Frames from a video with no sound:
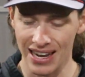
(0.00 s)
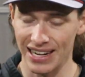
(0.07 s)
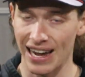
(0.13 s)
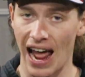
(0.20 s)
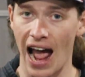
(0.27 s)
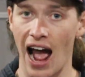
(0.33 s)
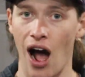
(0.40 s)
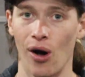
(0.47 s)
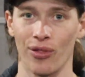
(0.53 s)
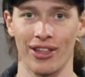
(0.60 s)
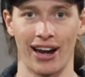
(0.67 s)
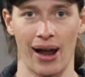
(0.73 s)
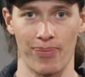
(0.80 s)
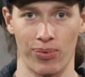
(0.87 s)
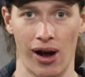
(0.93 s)
now
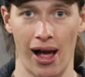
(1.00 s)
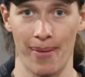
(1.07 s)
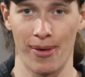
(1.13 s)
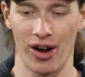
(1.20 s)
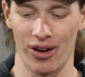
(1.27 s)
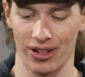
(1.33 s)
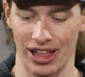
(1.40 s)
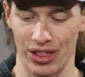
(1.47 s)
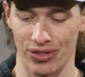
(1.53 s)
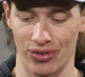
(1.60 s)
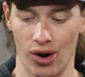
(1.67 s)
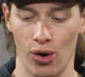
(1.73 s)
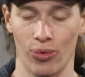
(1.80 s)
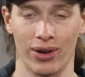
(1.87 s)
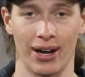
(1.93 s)
that I primarily
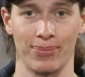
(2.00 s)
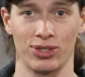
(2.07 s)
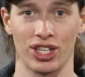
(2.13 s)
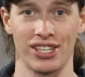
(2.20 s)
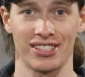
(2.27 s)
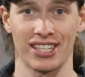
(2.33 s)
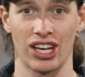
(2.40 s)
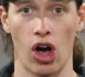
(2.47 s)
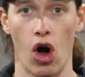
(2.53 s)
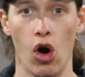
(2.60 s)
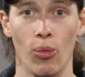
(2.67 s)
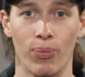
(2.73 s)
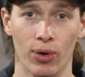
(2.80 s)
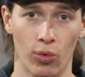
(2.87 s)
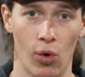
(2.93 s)
throw when I'm chasing
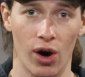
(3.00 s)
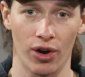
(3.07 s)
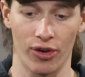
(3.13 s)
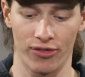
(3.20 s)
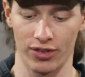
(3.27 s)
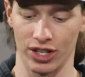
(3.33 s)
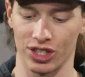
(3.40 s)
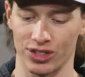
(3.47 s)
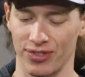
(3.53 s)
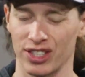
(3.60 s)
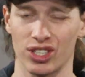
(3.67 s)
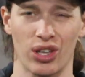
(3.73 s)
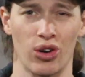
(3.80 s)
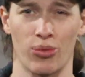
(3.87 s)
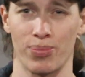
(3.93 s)
open water fish
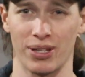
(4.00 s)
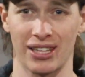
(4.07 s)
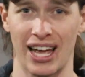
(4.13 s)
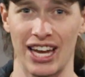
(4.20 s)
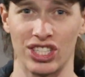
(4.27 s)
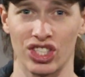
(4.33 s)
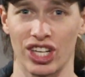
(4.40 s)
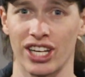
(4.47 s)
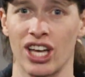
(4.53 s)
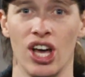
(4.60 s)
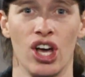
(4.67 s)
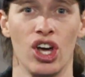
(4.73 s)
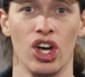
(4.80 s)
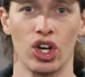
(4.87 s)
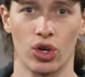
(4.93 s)
that are pelagic,
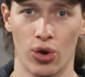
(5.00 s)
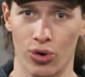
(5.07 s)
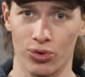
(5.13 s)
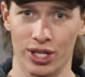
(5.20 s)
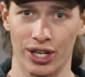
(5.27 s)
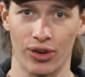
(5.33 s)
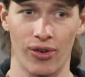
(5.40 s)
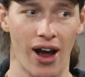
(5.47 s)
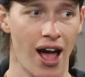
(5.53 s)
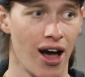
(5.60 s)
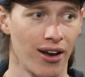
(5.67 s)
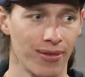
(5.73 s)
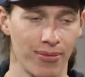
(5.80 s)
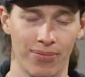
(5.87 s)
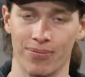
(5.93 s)
cruising
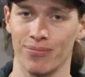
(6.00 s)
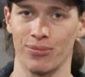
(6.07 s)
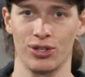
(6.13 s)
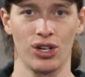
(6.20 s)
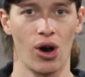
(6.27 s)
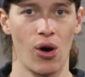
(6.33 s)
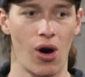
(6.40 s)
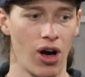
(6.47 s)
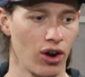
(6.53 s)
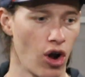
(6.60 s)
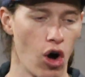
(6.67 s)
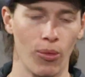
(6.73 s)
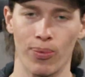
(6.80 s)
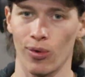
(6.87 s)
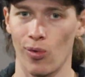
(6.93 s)
around, on
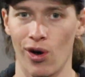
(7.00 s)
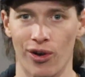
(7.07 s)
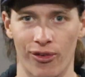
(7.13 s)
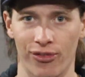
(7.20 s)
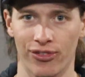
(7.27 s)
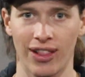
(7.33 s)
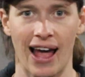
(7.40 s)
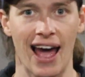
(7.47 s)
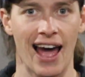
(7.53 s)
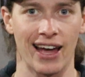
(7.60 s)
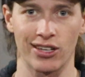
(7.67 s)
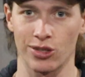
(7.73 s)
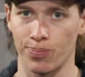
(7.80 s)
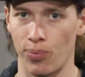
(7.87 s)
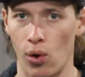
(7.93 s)
open water
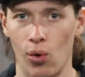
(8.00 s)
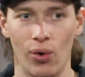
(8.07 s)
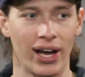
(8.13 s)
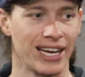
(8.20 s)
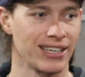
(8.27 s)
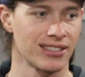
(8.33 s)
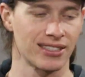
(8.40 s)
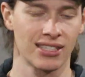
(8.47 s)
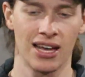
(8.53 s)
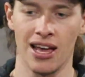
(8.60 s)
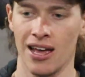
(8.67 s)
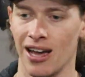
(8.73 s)
flats, points,